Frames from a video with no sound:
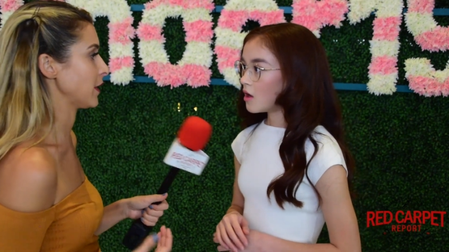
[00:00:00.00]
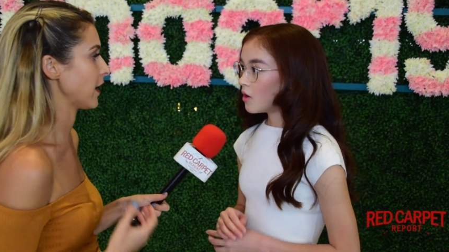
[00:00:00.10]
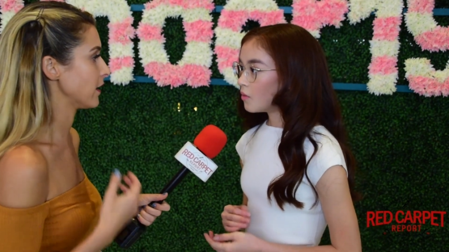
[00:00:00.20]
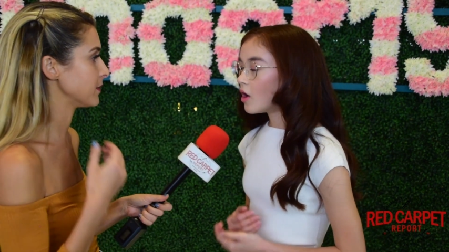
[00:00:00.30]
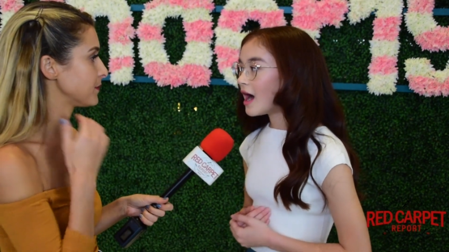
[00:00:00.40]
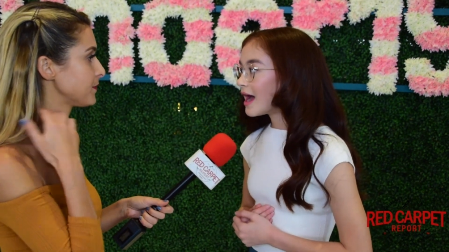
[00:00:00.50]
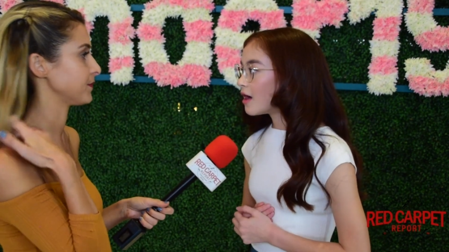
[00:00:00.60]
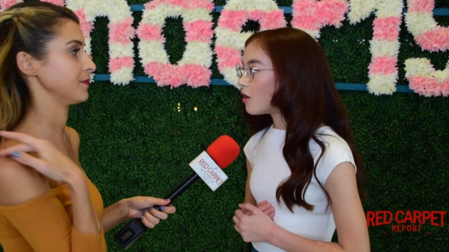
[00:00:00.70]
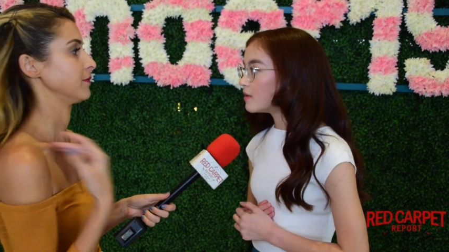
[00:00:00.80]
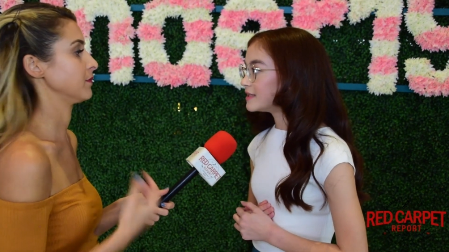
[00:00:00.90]
Speaker 1: media? Well, I
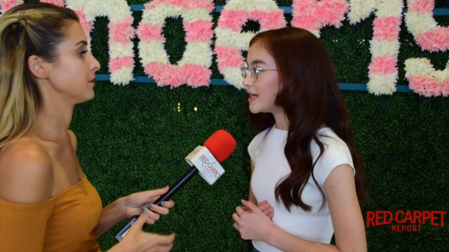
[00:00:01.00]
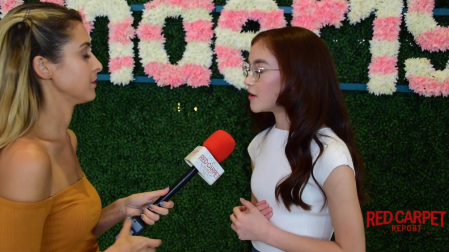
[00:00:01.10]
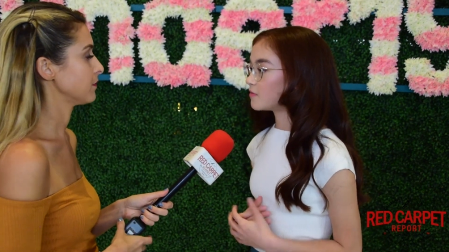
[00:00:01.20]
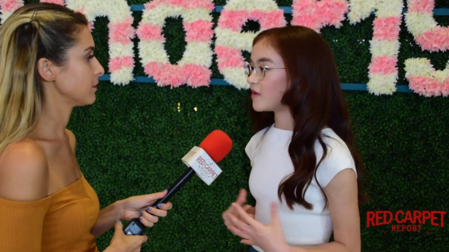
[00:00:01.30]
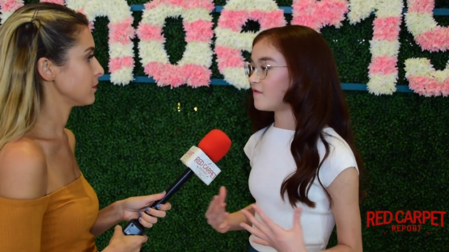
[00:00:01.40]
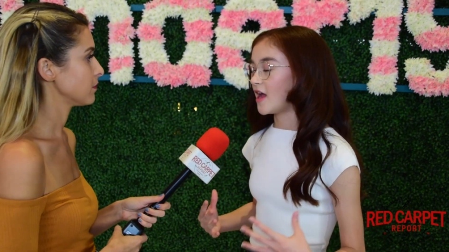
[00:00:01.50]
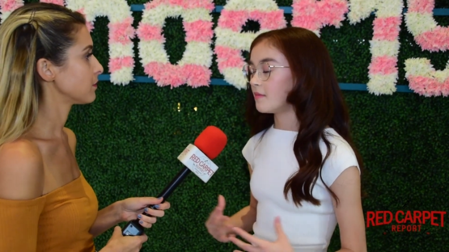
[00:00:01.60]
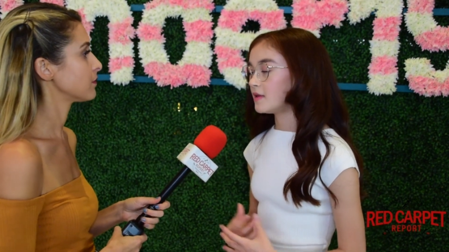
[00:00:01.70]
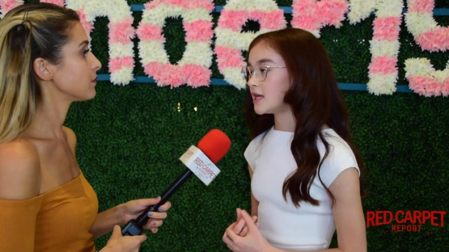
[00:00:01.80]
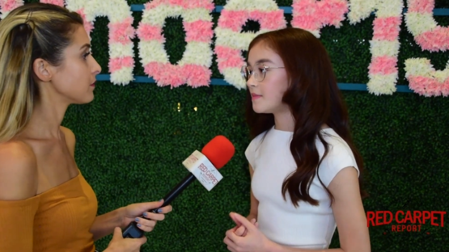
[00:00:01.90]
always hang out with my family
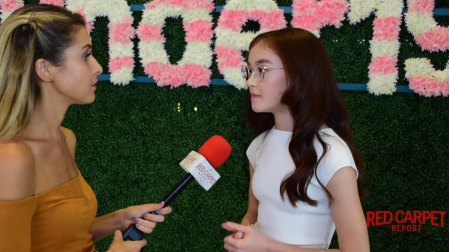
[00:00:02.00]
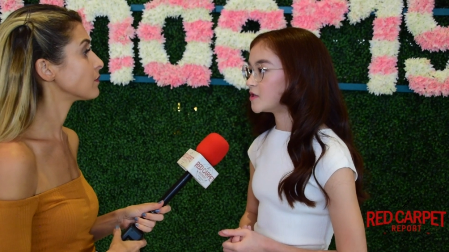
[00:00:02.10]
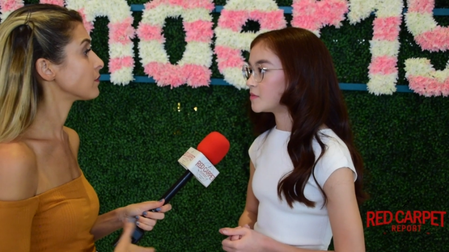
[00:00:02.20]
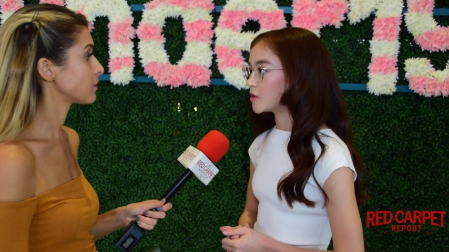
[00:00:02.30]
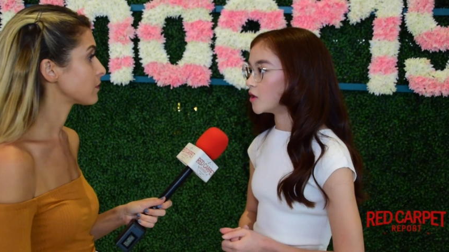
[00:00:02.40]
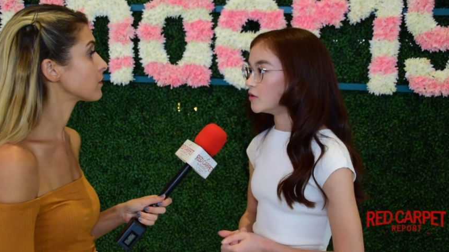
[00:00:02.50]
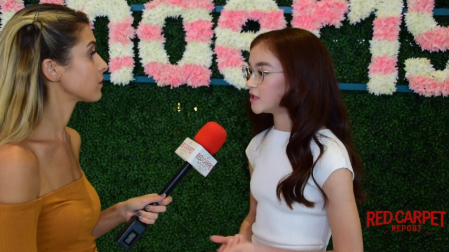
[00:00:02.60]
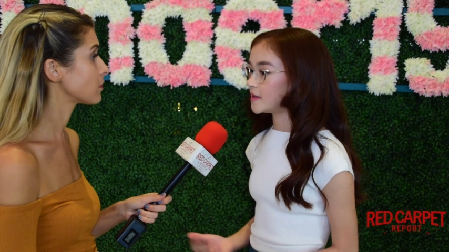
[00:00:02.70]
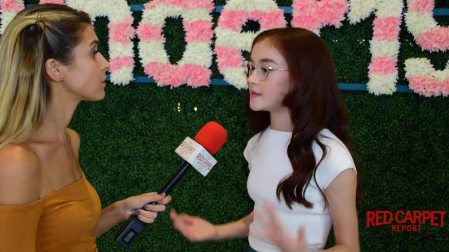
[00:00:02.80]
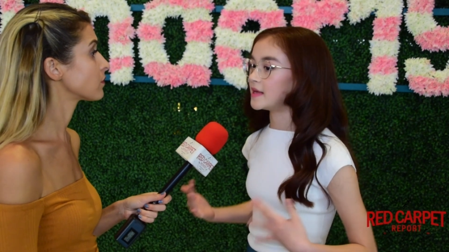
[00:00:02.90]
and keep them super close. And I
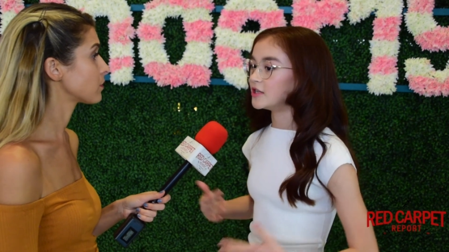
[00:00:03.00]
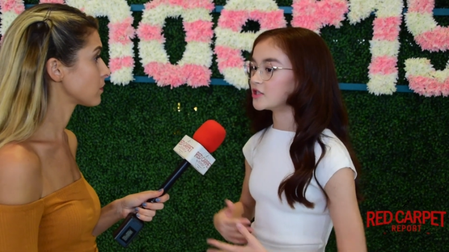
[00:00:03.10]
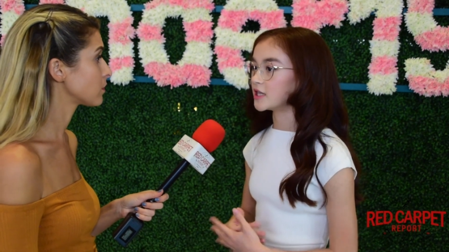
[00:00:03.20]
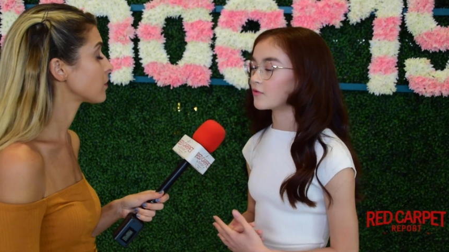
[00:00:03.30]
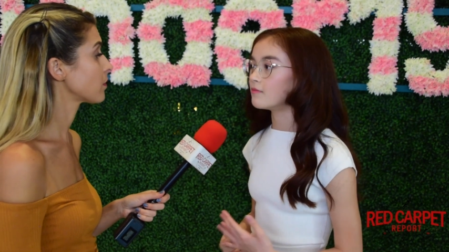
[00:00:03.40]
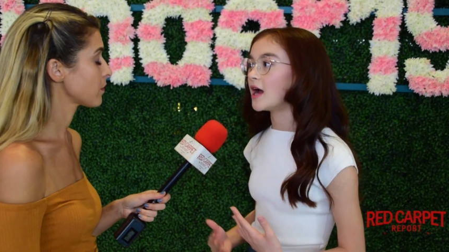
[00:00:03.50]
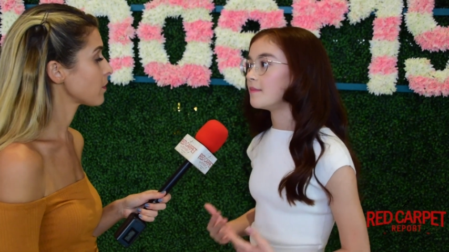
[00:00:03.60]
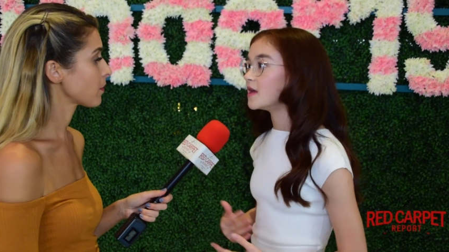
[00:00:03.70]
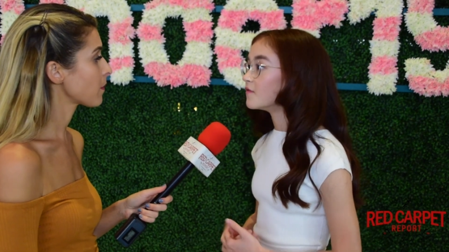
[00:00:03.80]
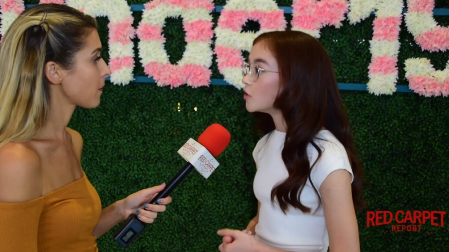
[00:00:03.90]
think they just like remind me
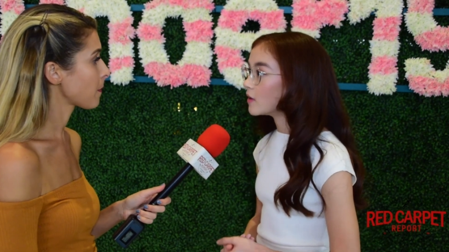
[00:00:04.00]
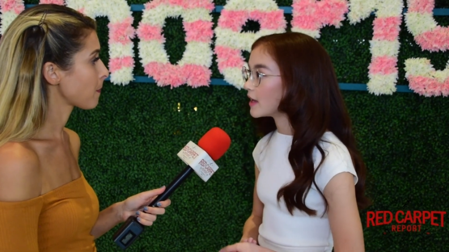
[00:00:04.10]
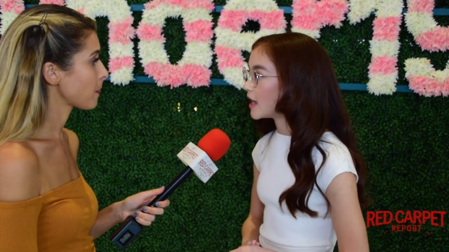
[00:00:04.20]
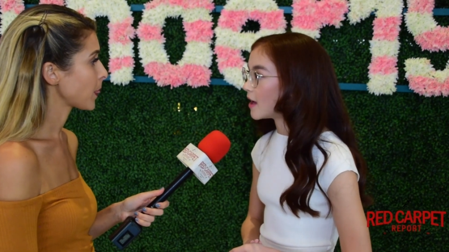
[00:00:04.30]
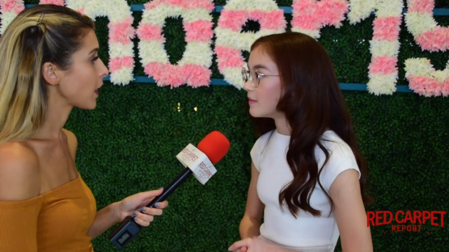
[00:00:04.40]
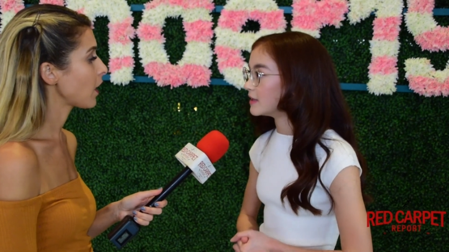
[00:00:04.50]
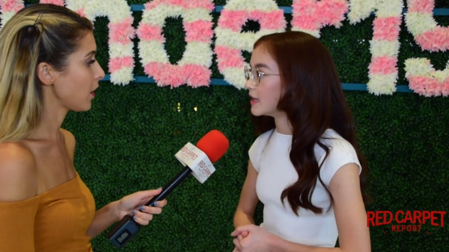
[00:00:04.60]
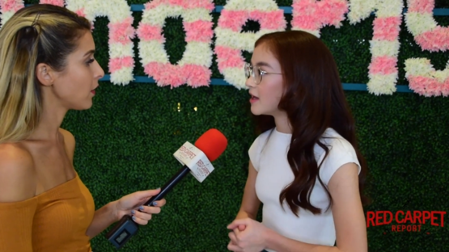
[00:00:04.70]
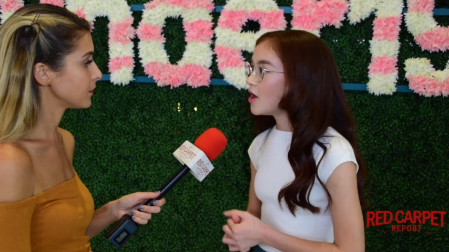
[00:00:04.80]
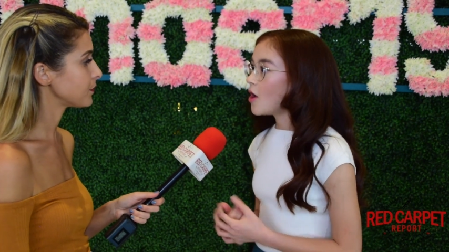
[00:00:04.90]
of who I am and like
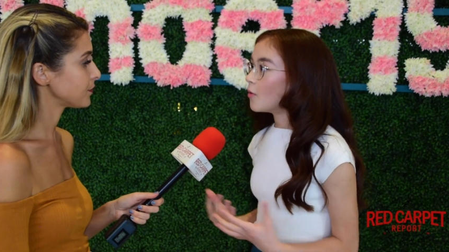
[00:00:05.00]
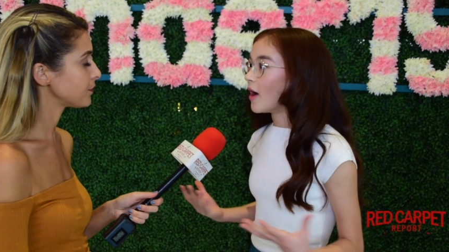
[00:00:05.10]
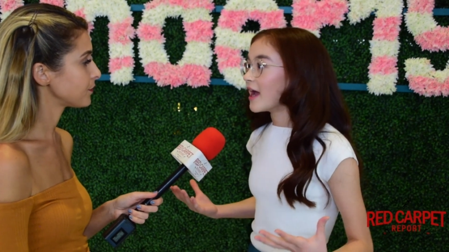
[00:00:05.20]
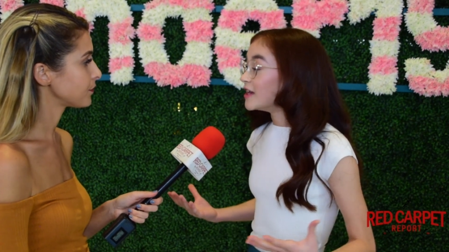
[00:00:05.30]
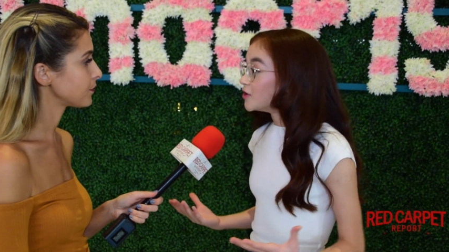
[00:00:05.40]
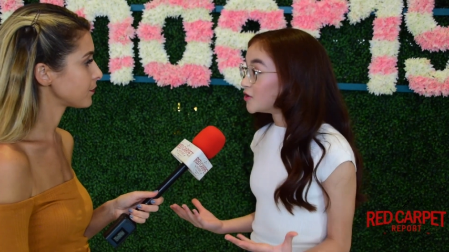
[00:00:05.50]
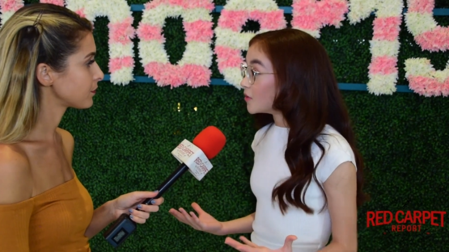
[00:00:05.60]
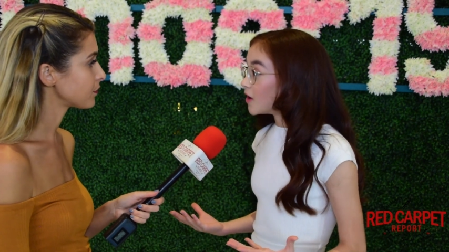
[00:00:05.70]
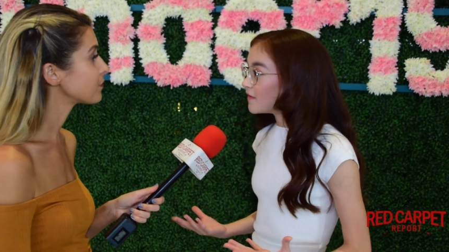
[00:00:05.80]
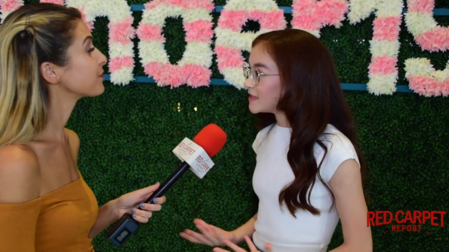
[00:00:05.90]
why I do
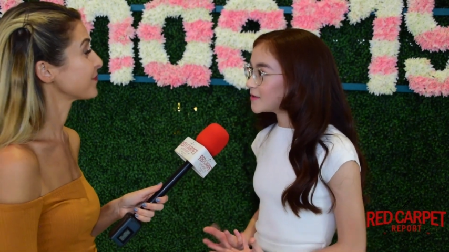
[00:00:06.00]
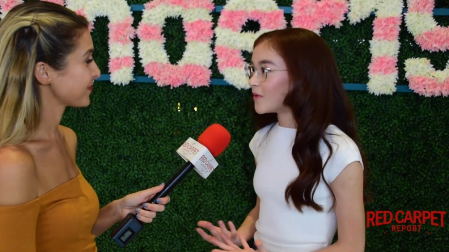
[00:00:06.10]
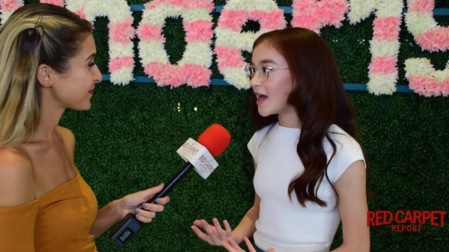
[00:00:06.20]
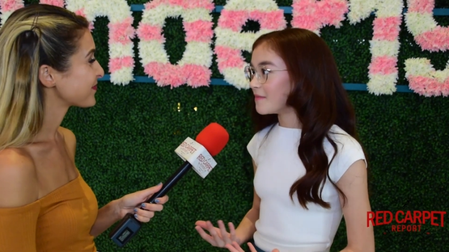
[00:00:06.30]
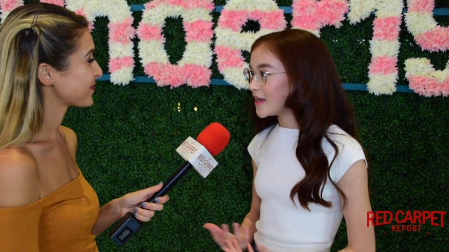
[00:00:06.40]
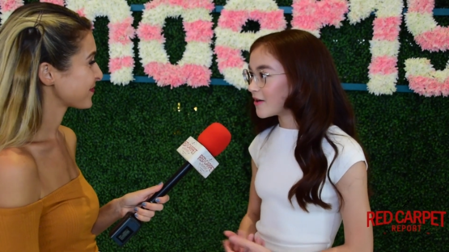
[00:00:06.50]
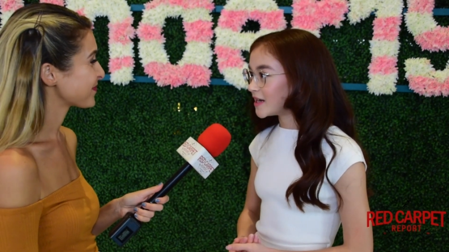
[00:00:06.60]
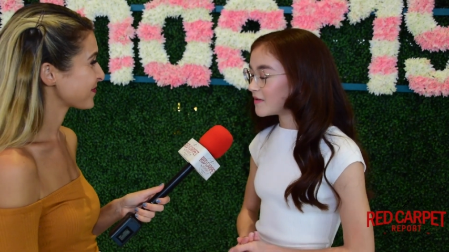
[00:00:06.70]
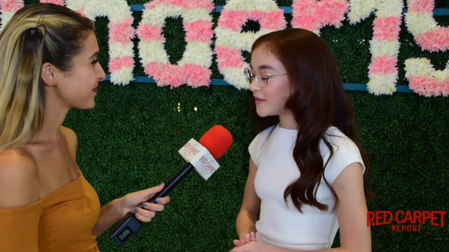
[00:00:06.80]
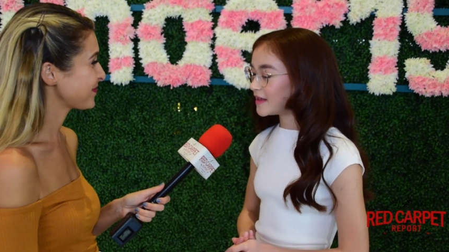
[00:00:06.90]
all this and why I'm here and
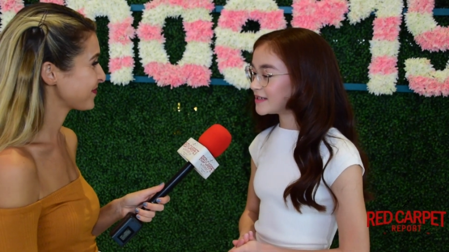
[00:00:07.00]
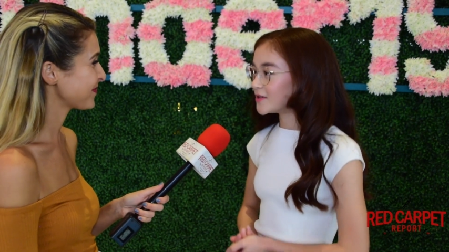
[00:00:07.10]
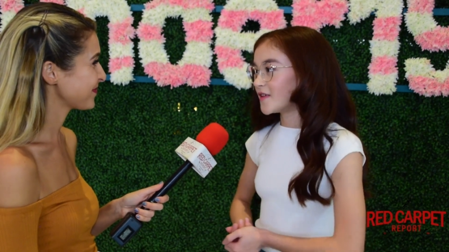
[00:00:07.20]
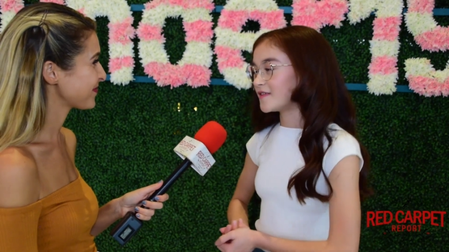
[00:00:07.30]
everything. So I